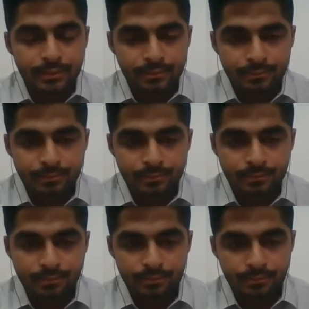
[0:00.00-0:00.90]

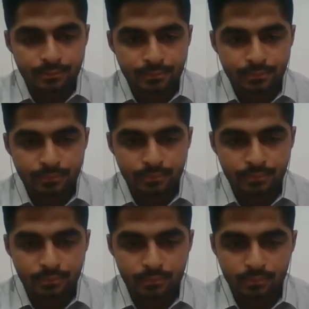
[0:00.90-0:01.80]

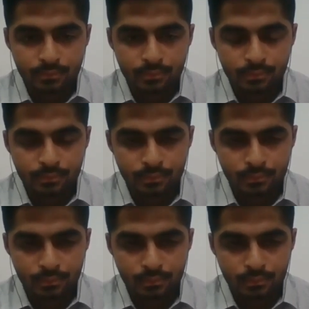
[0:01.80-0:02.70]

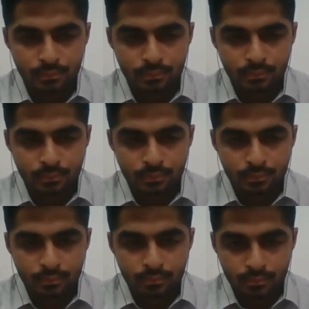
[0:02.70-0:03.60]

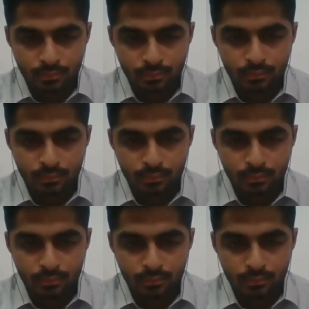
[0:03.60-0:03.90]
No words are spoken by the person on screen.